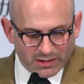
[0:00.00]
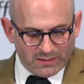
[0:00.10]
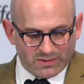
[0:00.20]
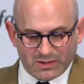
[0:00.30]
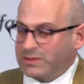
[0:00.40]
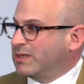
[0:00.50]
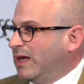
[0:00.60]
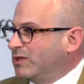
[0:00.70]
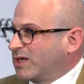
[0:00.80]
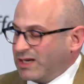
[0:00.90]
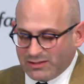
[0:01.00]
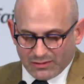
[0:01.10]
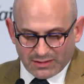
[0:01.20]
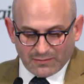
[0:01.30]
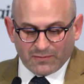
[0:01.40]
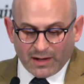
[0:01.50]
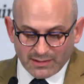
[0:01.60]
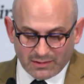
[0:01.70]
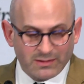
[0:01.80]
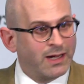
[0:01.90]
of students and educators to
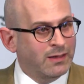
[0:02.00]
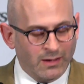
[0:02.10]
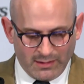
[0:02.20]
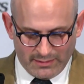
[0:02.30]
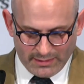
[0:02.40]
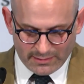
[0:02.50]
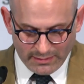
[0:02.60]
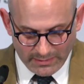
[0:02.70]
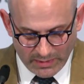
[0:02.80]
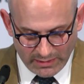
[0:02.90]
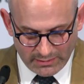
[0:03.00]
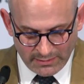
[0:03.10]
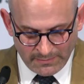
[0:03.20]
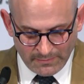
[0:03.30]
foster dialogue and not to limit it,